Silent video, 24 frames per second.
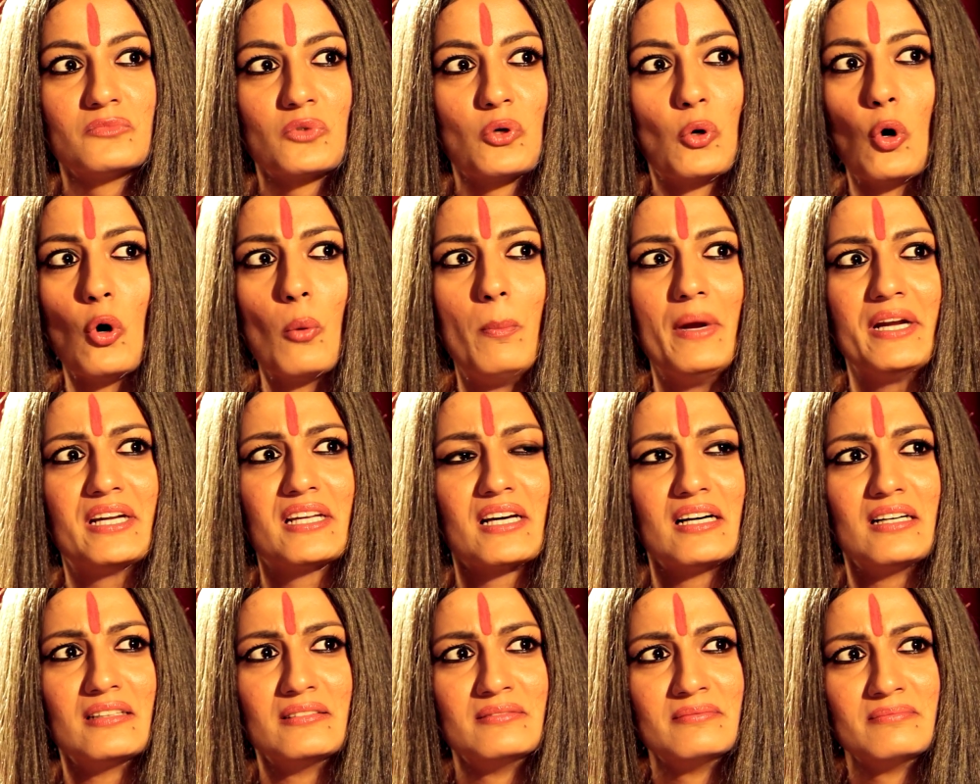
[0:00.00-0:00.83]
Go,
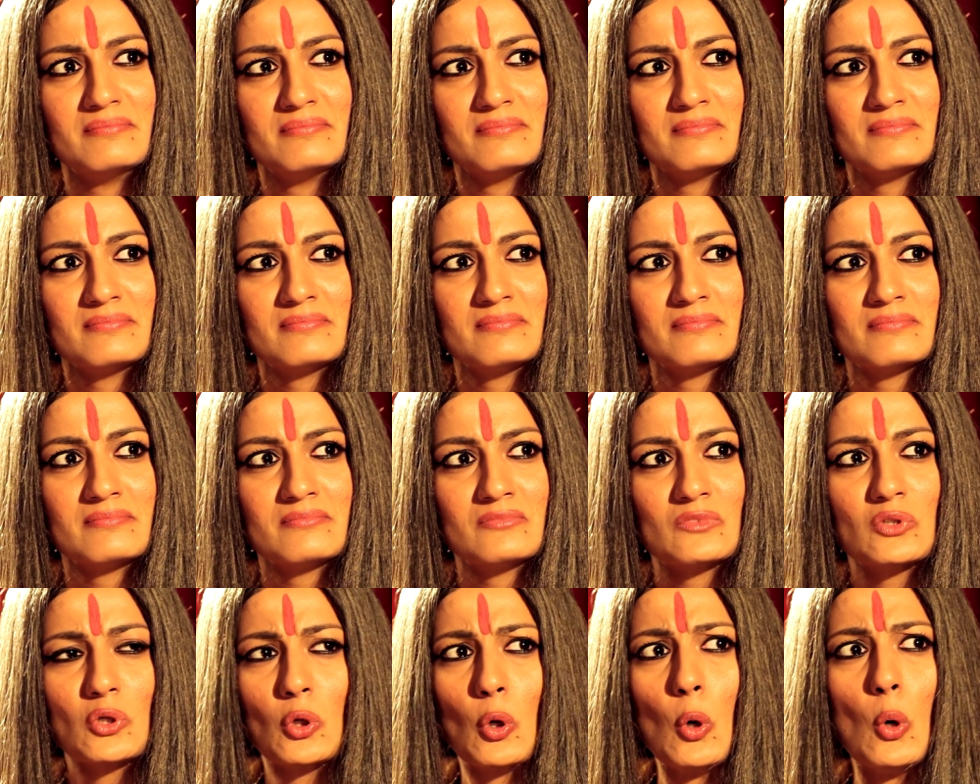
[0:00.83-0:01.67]
beta.
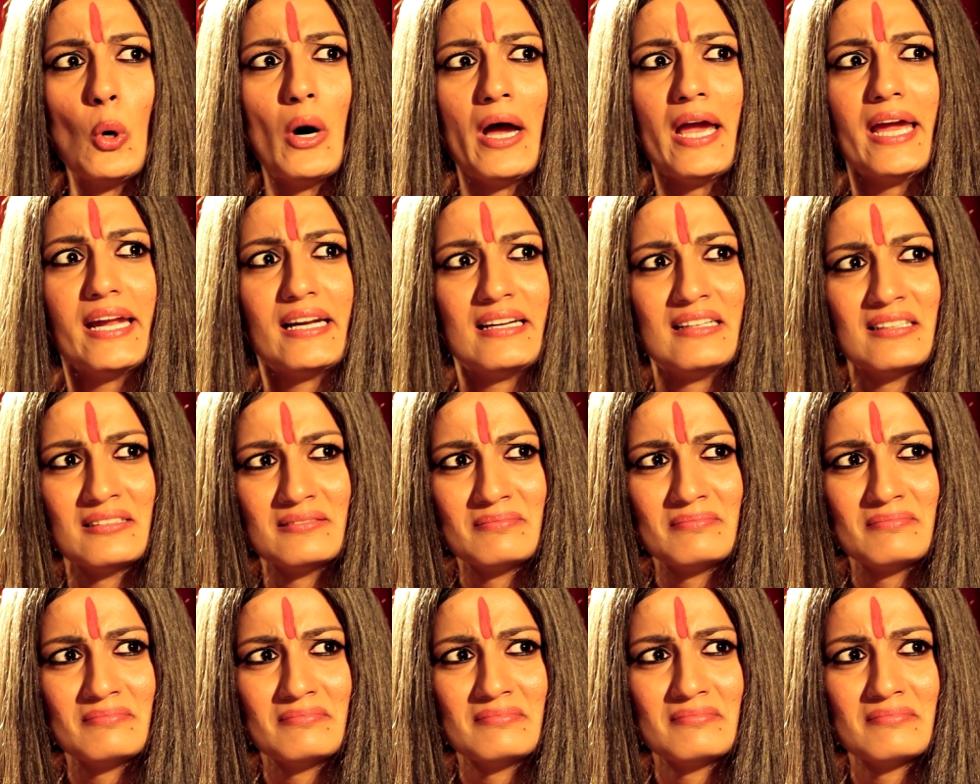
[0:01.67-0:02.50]
Go ahead.
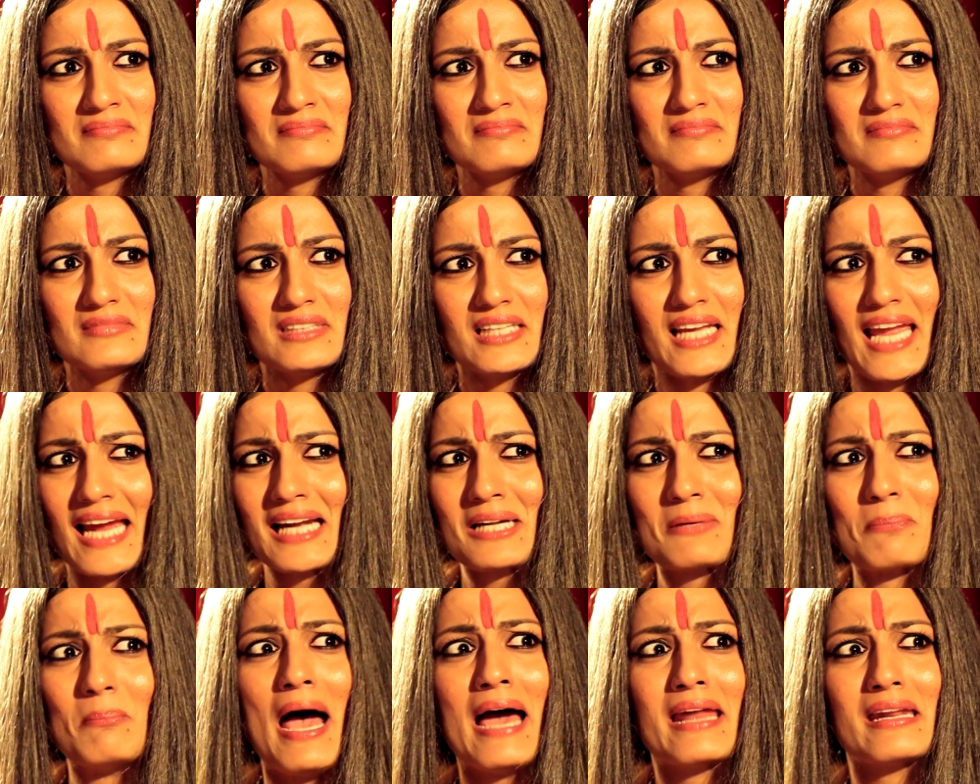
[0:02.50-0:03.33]

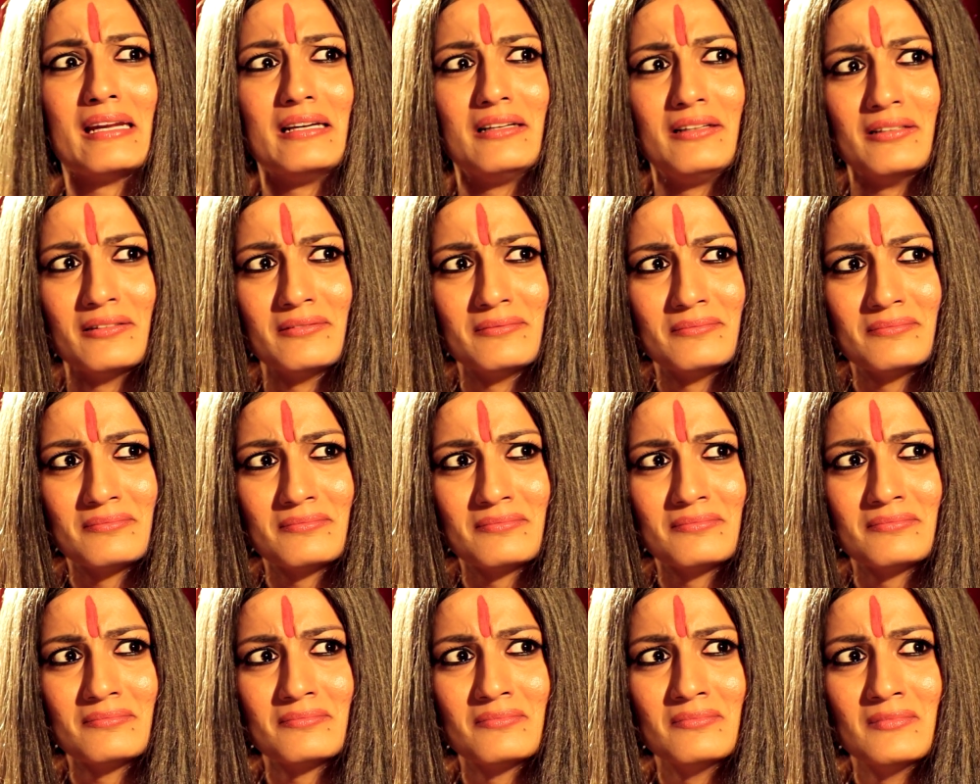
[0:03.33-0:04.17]
Get married
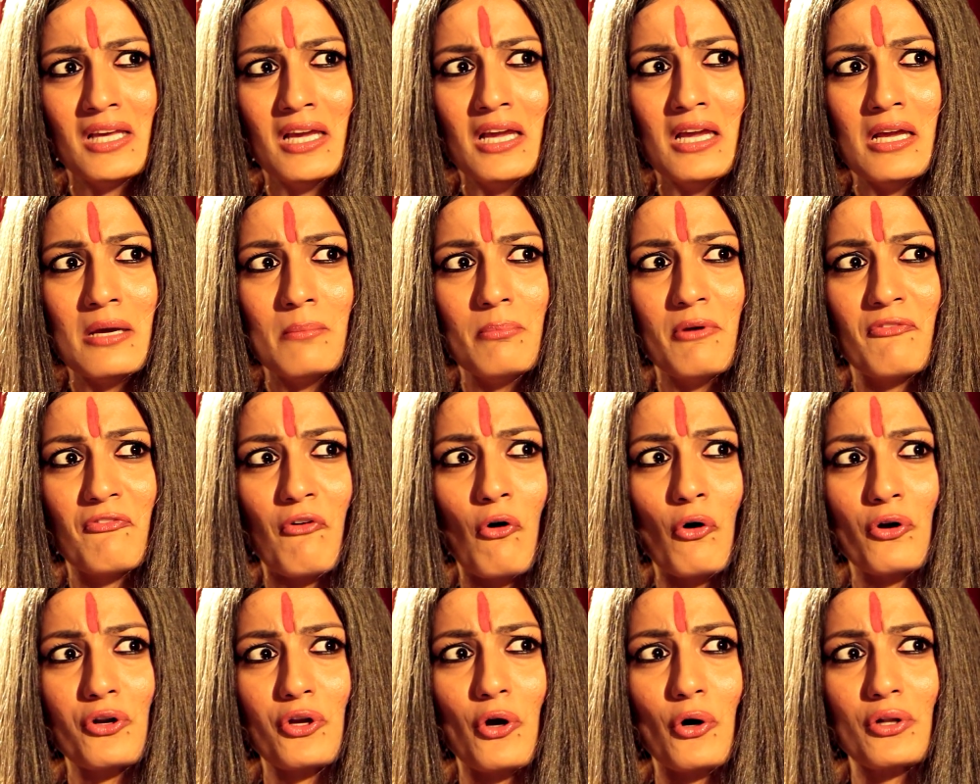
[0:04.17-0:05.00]

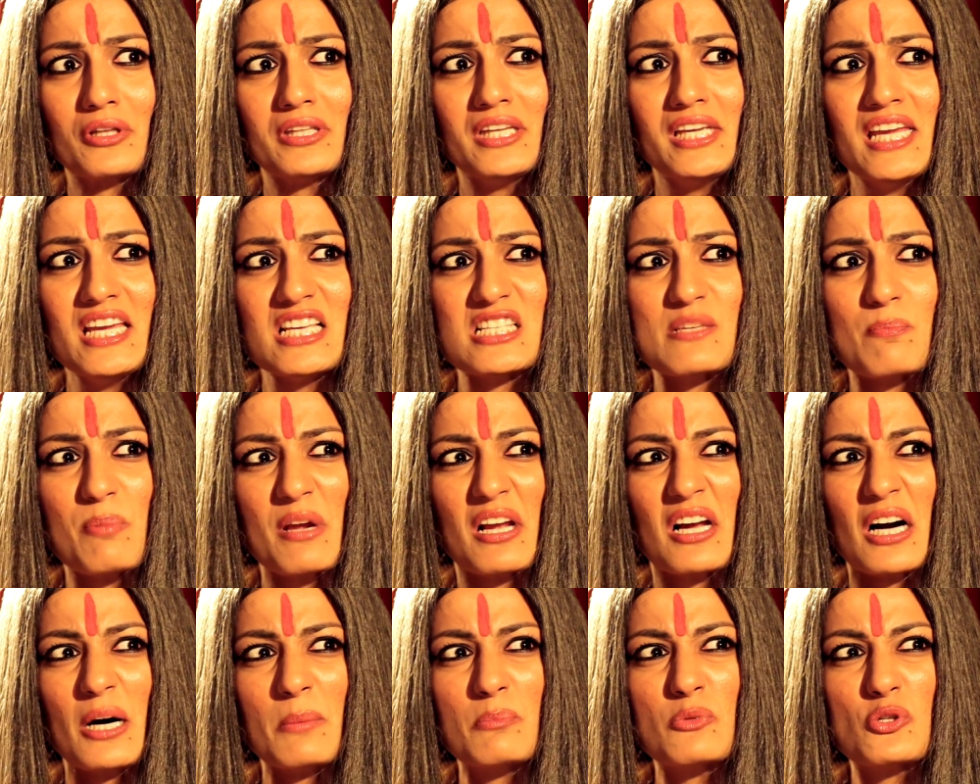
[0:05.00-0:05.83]
before your knees
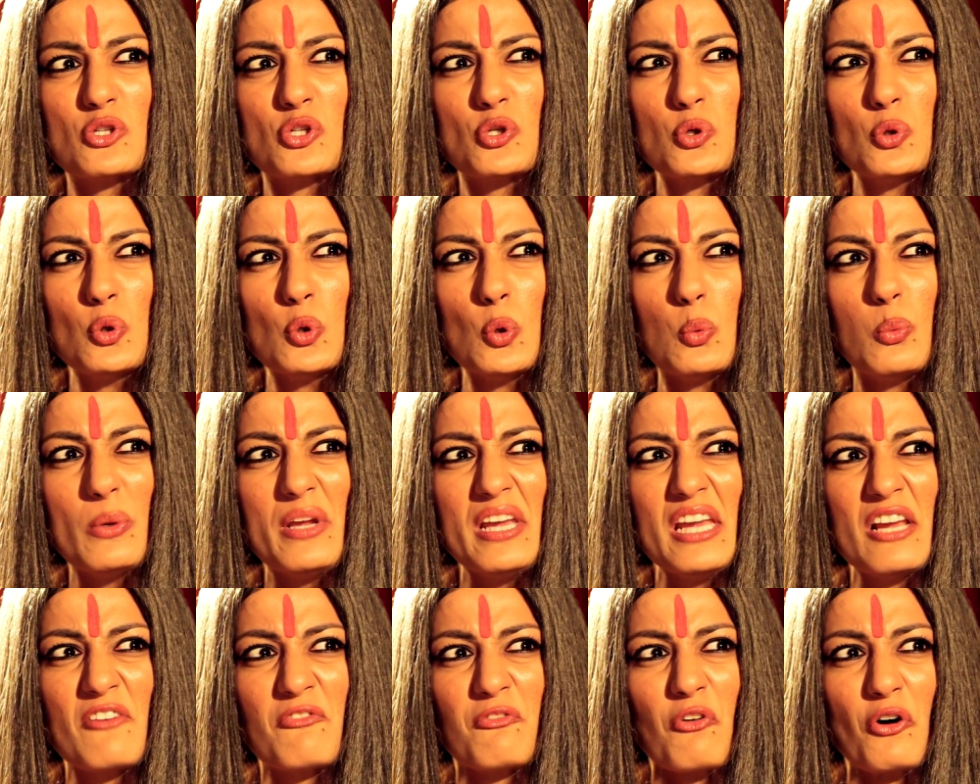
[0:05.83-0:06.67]
become too
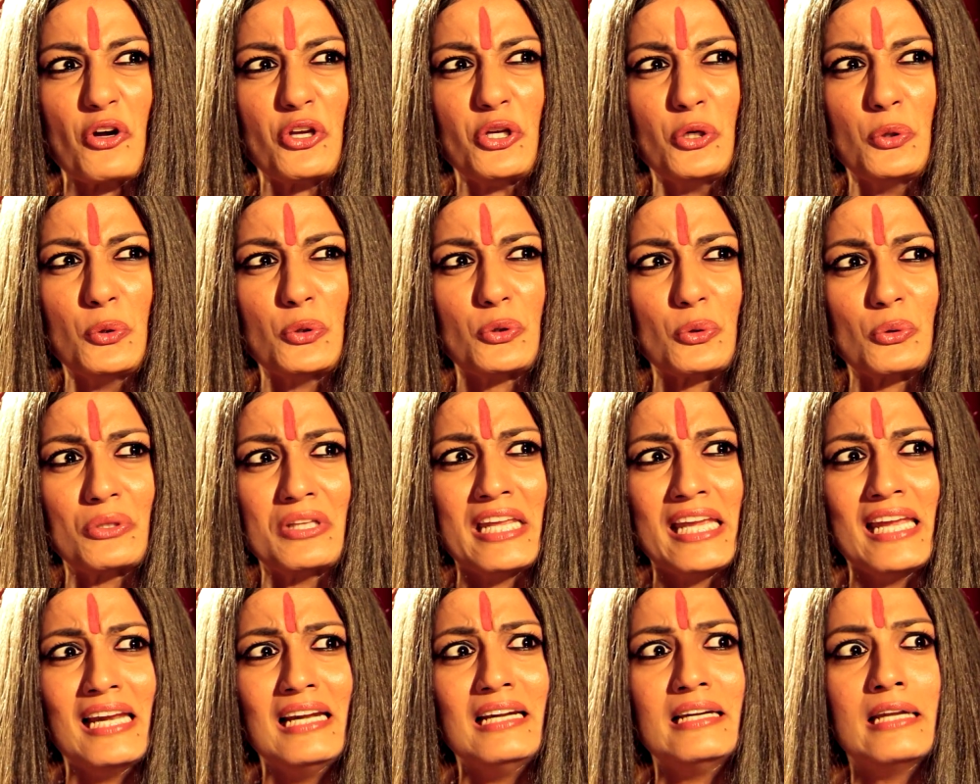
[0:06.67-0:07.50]
weak for you to
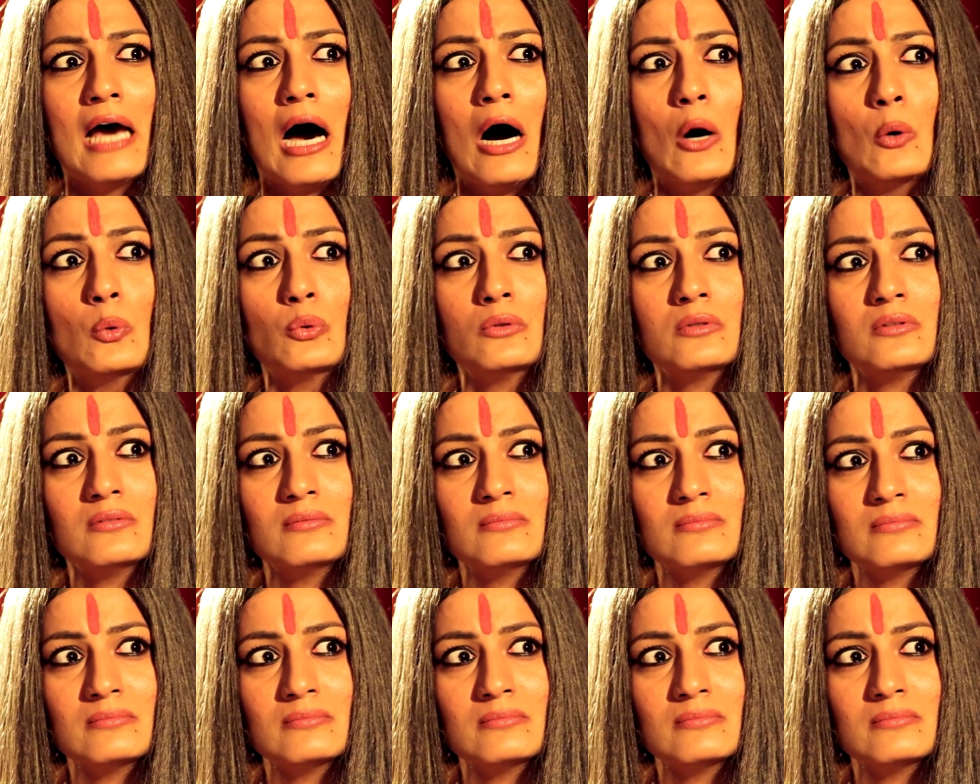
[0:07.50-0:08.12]
kneel down.